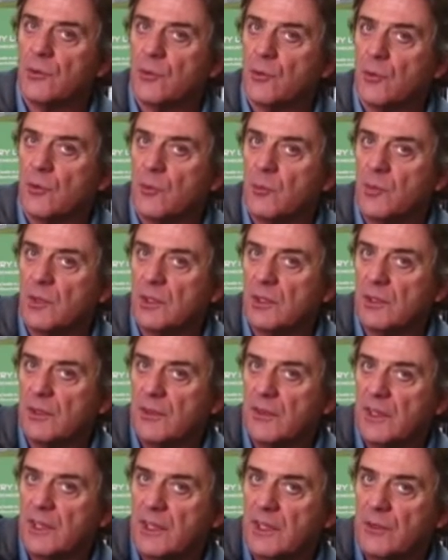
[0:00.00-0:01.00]
through the middle
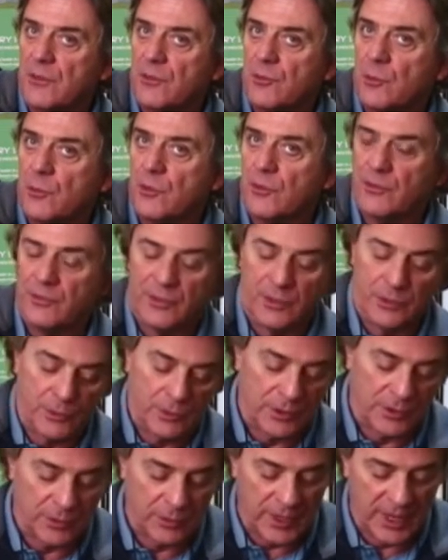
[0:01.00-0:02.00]
of the head through the
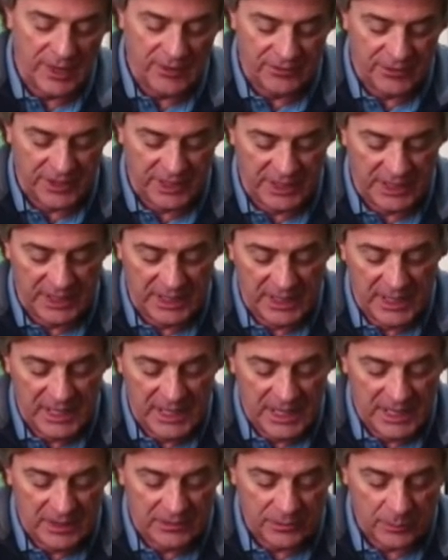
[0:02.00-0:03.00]
center of gravity,
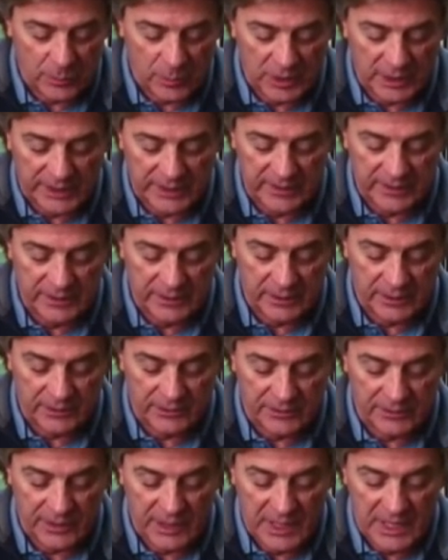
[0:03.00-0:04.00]
somewhat like
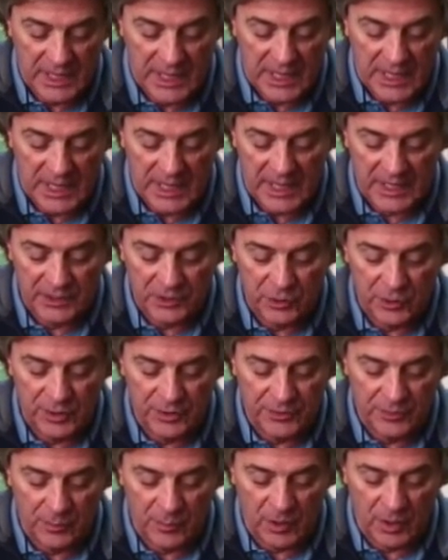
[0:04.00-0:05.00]
this, and you
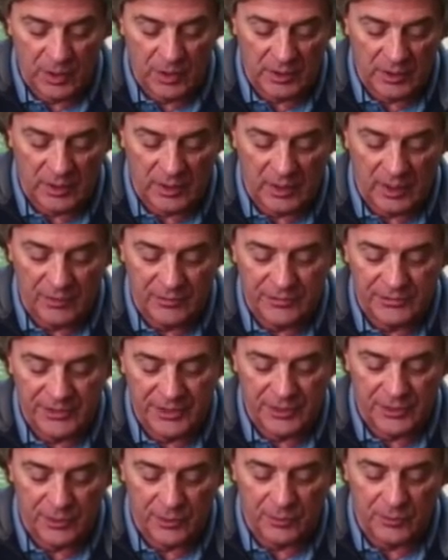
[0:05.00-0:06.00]
hit the ball off
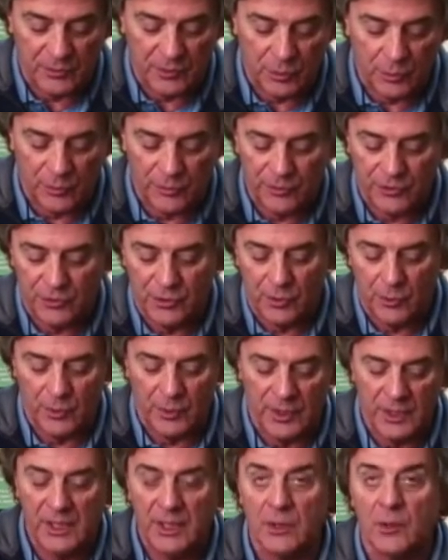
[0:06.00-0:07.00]
center towards the toe
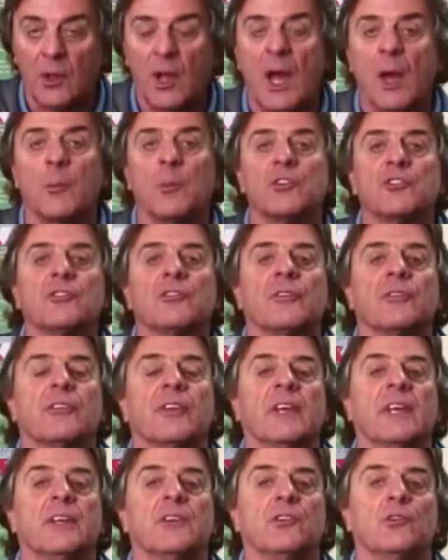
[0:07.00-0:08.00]
or heel, how much does
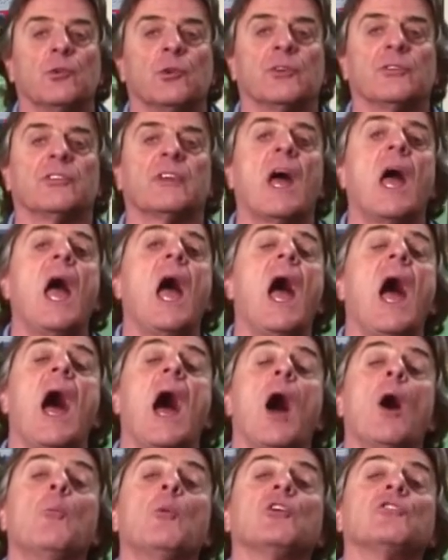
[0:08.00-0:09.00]
the head twist?
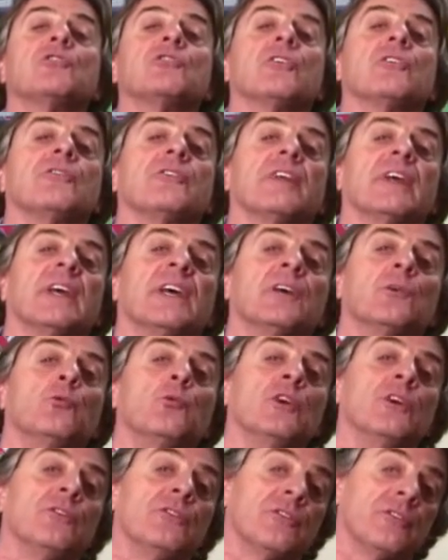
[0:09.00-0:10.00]
How much does the
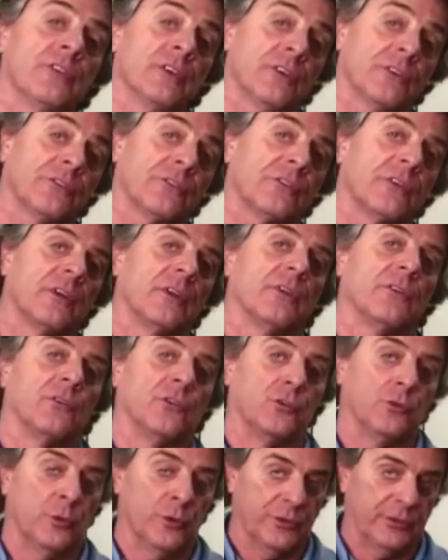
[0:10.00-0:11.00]
head resist
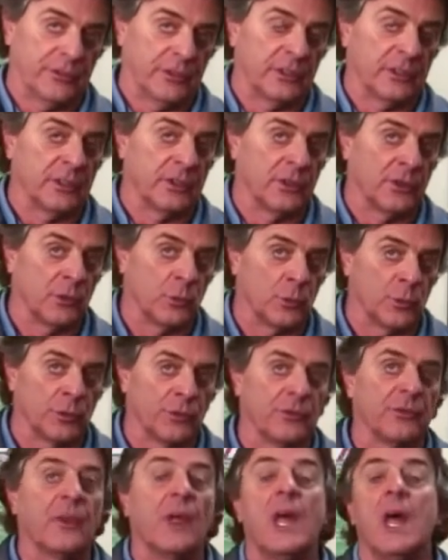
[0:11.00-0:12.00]
the twisting? In other
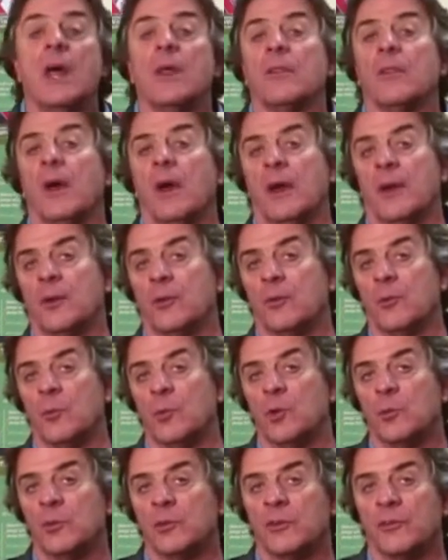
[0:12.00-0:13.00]
words, the higher the
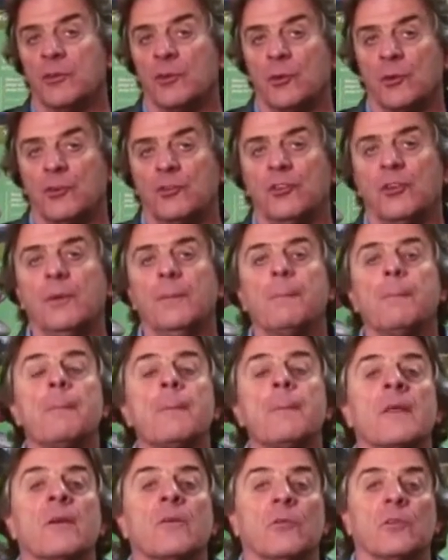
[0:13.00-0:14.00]
moment of inertia,
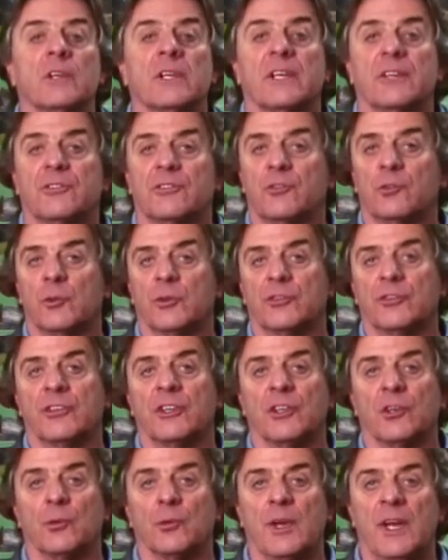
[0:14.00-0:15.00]
the less
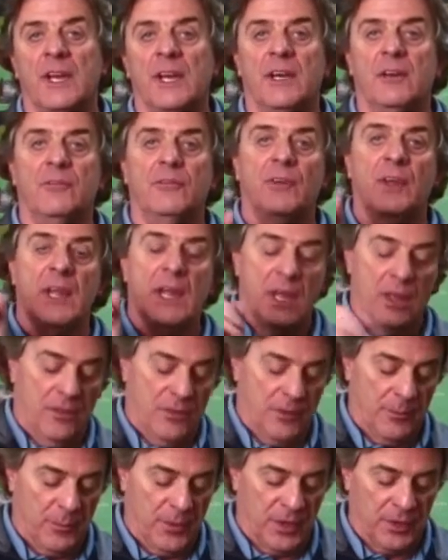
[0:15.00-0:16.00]
twisting you'll have,
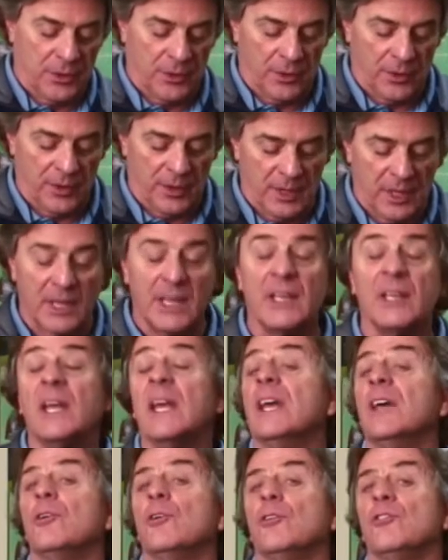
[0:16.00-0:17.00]
the better
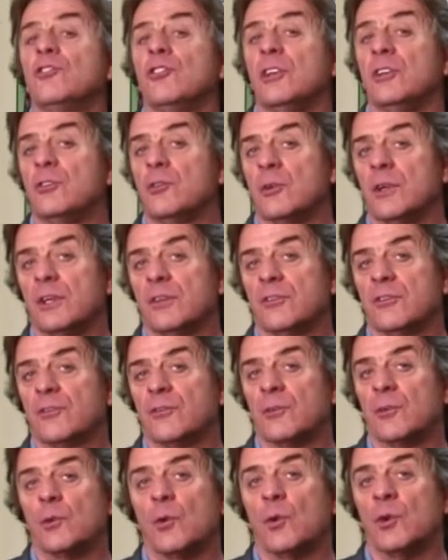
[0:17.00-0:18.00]
energy
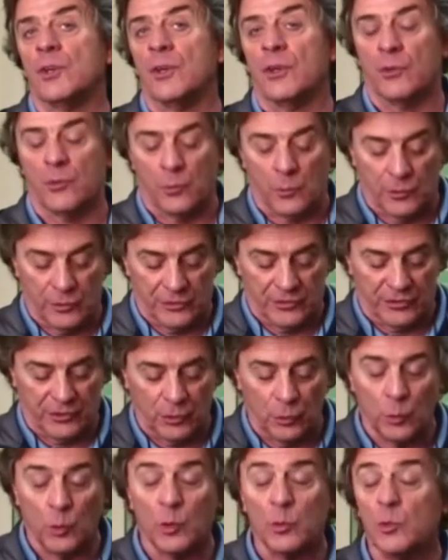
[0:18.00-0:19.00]
transfer. In other words,
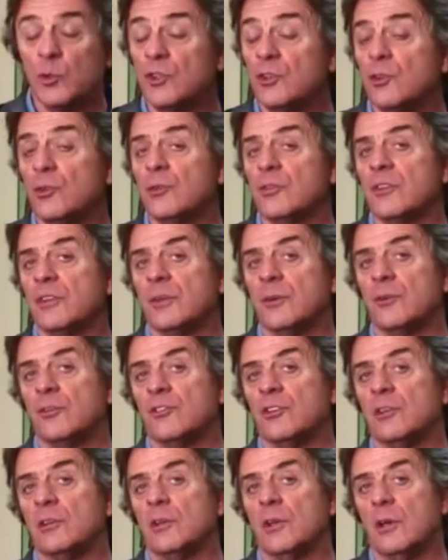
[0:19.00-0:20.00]
you will reduce
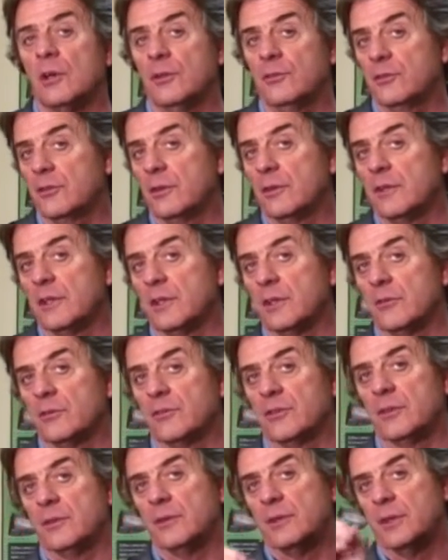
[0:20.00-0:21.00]
energy loss on the
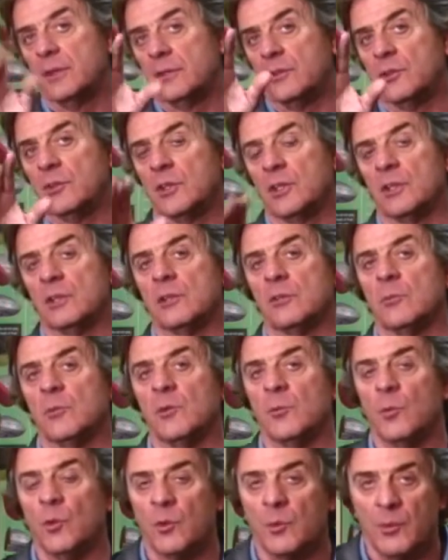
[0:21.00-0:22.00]
off-center hit. You get a little
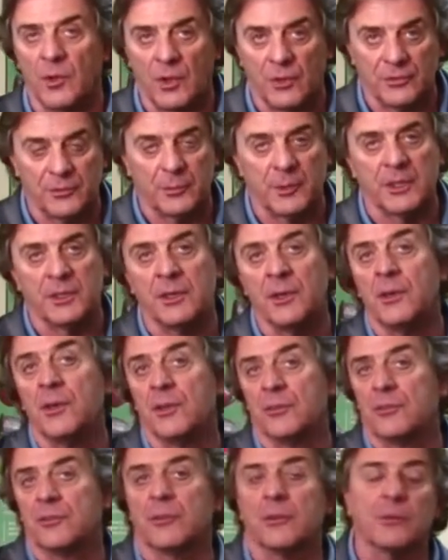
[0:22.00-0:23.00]
bit more ball speed and
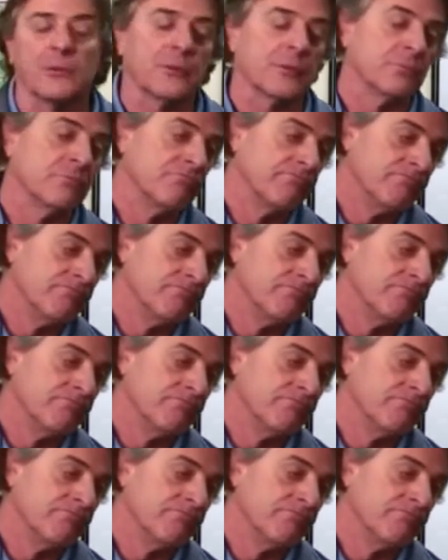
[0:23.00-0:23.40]
distance.